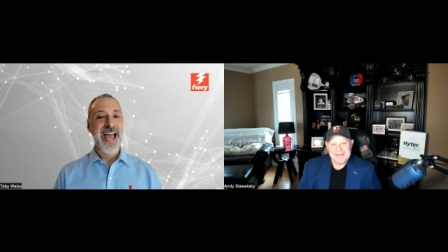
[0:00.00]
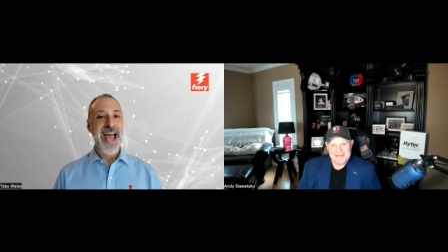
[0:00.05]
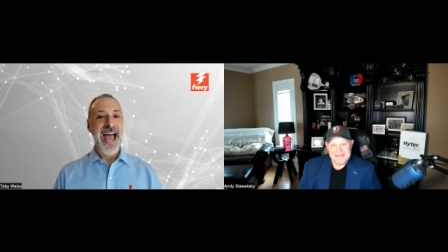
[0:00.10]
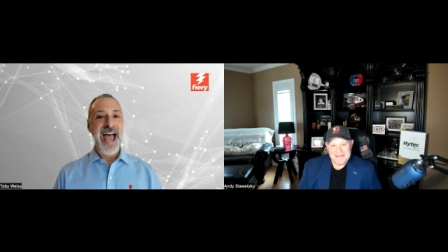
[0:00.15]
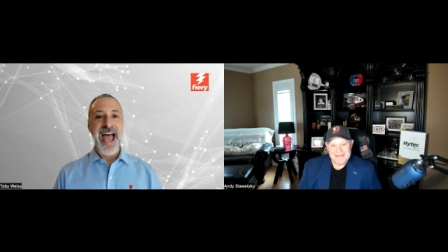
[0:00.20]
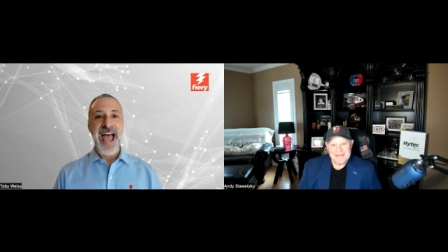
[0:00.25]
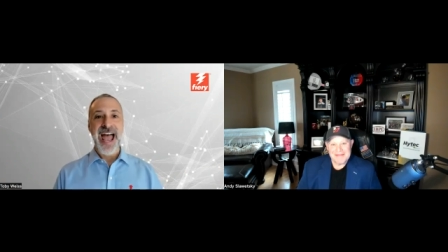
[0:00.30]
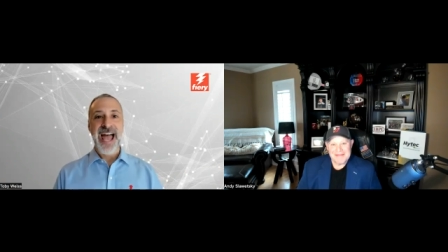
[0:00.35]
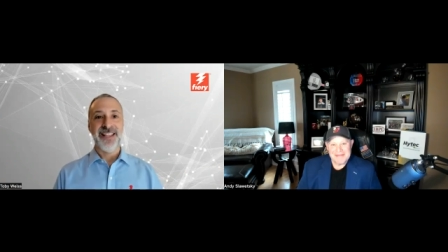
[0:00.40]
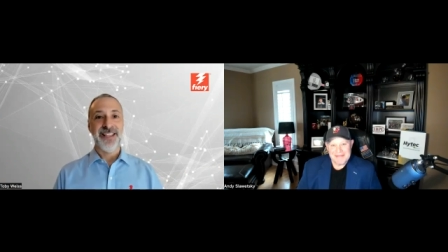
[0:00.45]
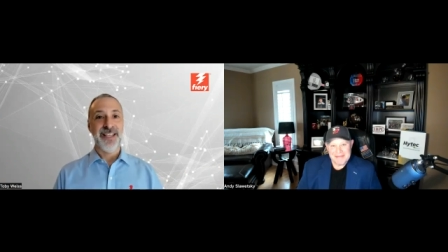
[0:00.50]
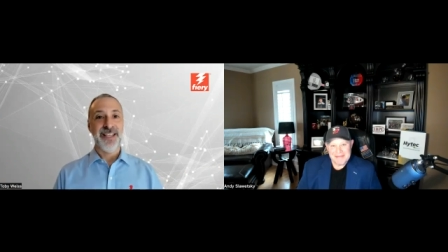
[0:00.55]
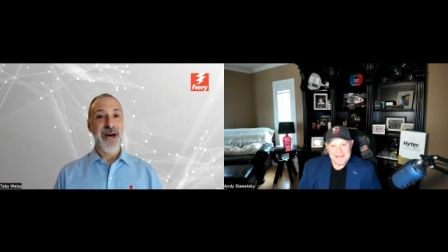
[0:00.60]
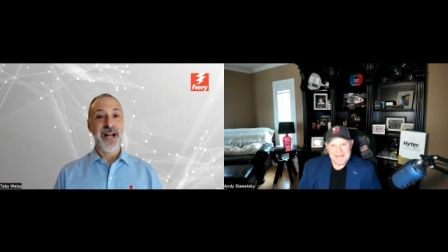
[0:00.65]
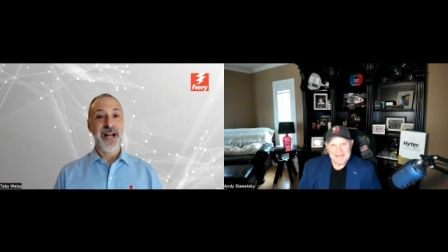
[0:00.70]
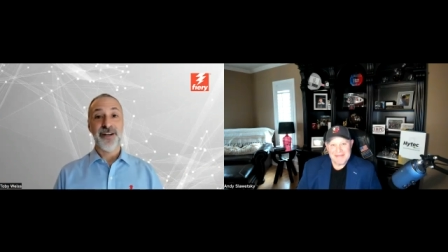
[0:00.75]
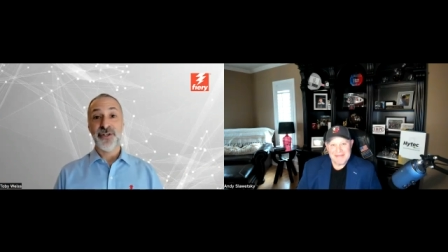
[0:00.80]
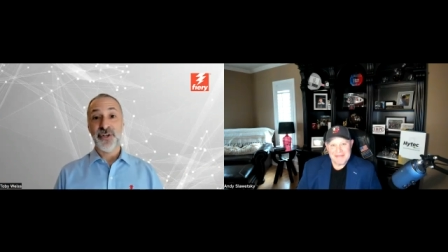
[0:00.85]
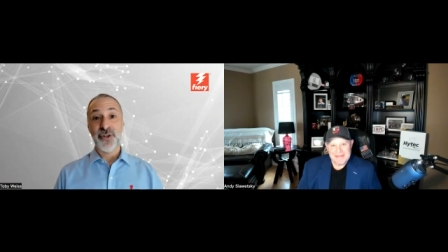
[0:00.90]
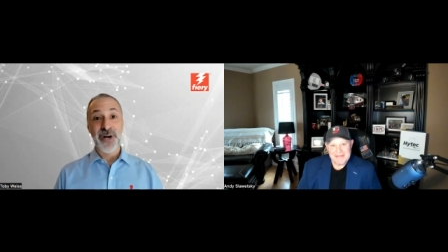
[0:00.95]
And the
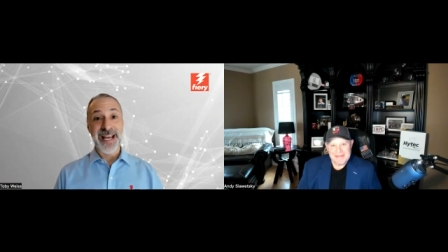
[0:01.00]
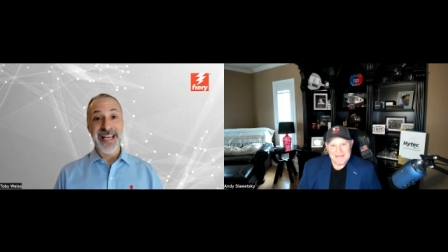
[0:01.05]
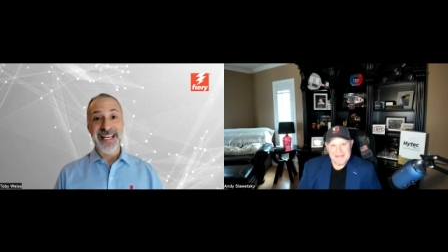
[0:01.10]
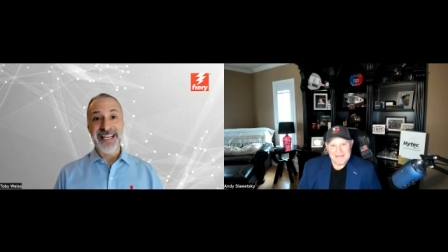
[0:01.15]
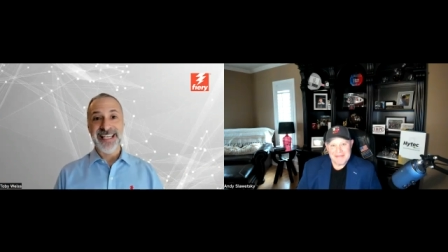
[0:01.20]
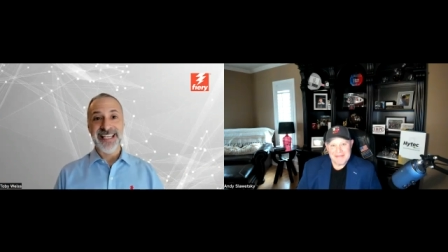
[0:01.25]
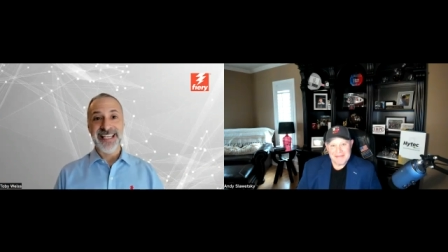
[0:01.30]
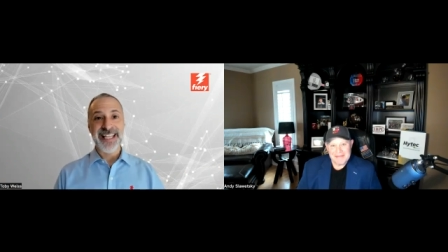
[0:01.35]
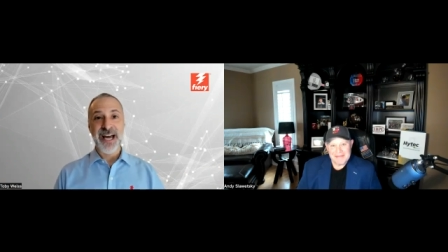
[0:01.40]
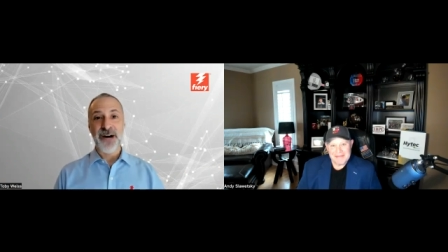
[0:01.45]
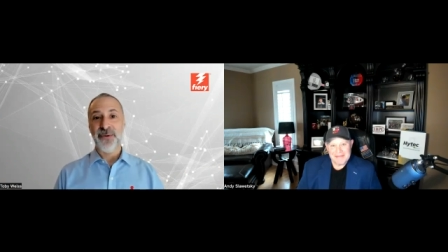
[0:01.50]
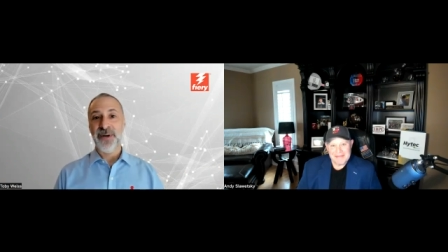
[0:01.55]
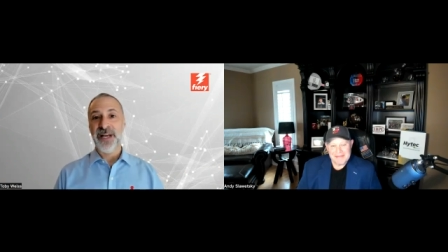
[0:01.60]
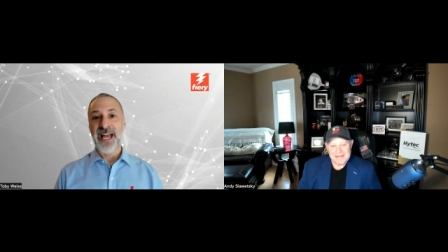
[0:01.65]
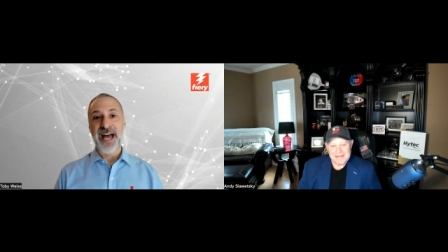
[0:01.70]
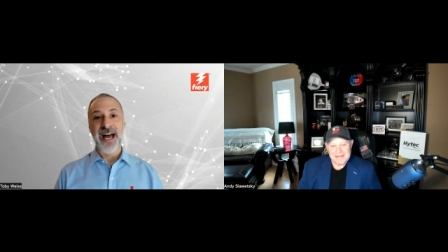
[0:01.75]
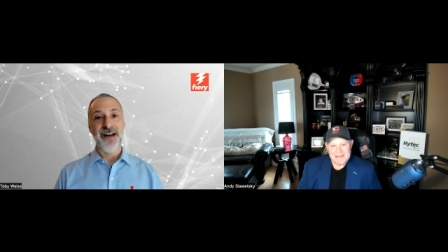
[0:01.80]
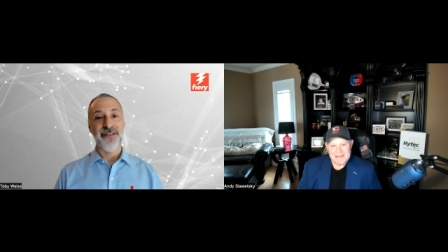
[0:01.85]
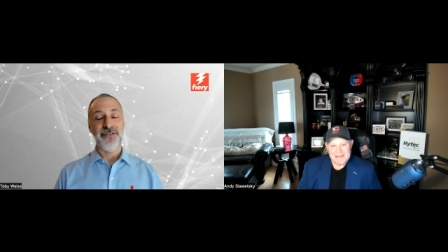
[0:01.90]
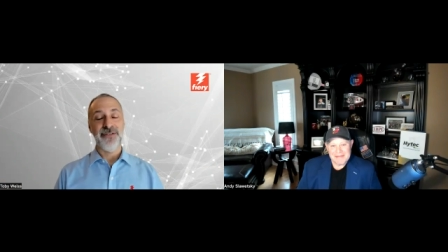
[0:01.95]
amount of training that we
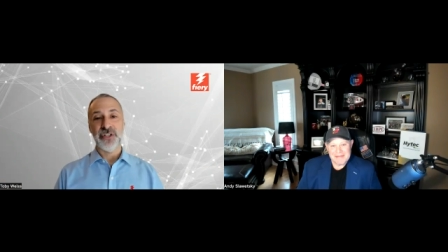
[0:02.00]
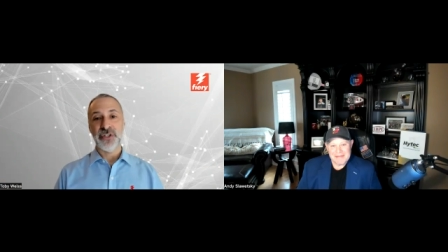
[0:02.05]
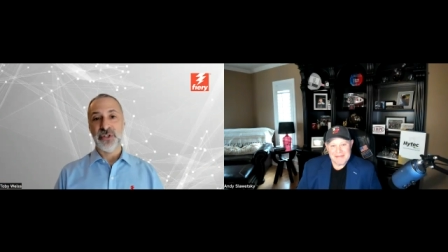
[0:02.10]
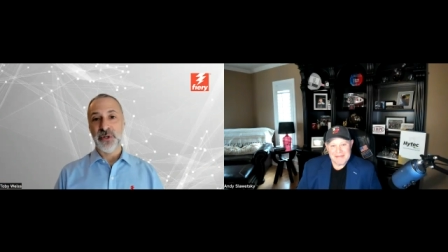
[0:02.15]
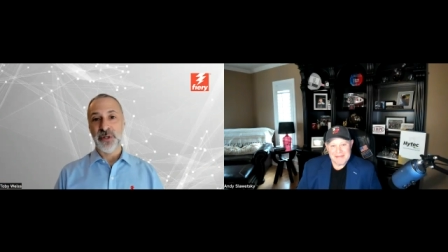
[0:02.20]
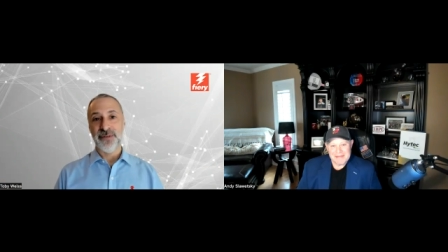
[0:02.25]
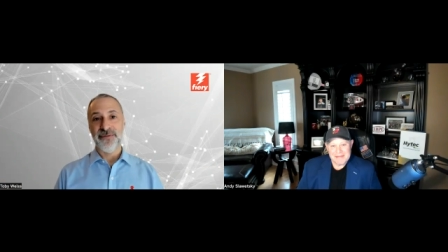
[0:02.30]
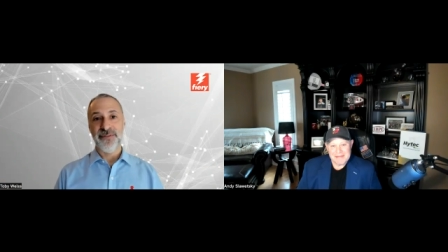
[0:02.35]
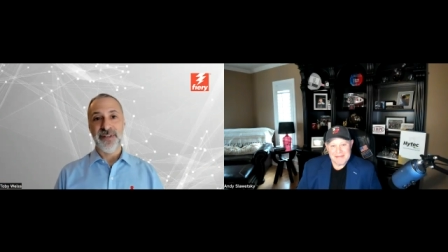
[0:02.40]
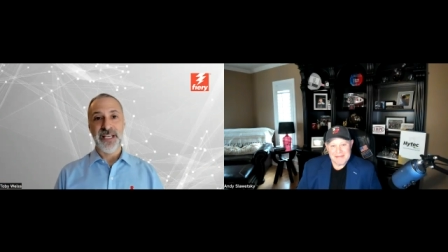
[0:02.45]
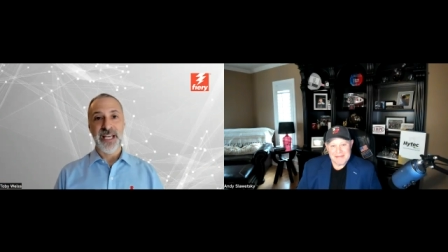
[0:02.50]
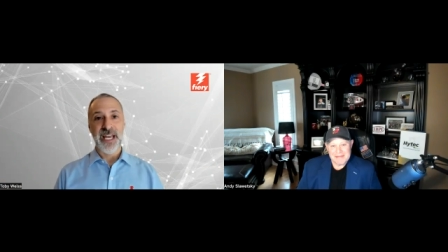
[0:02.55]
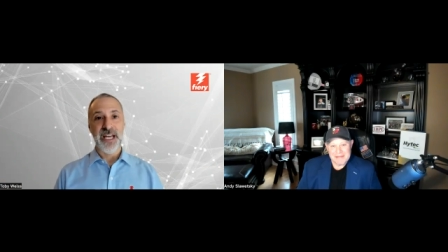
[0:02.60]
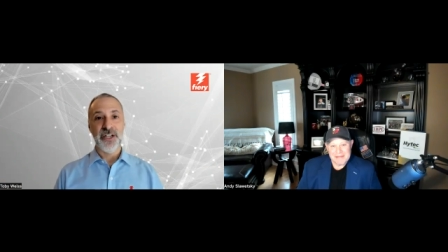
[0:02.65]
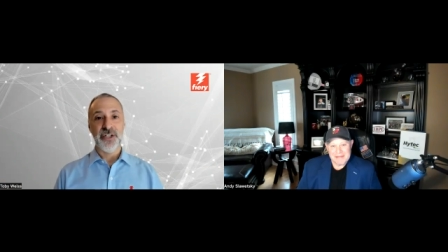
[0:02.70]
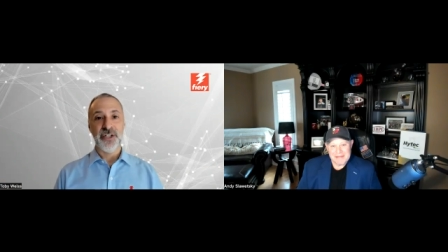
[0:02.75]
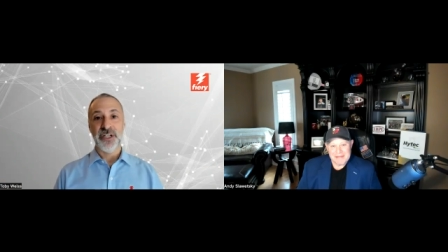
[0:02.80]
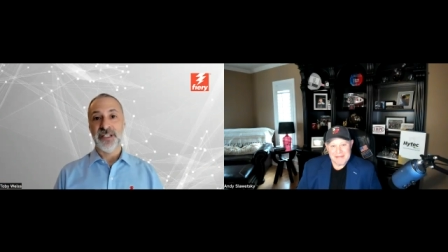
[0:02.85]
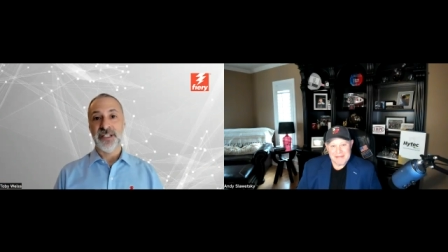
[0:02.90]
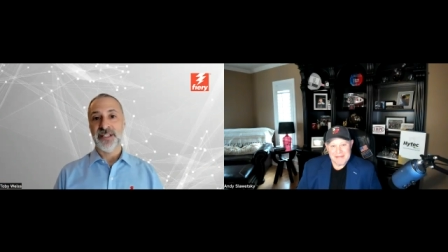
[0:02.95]
have, the
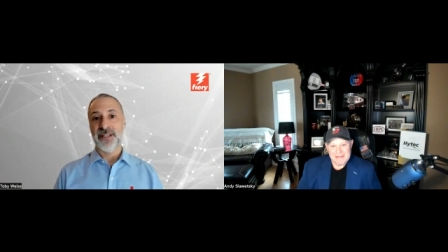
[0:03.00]
certifications,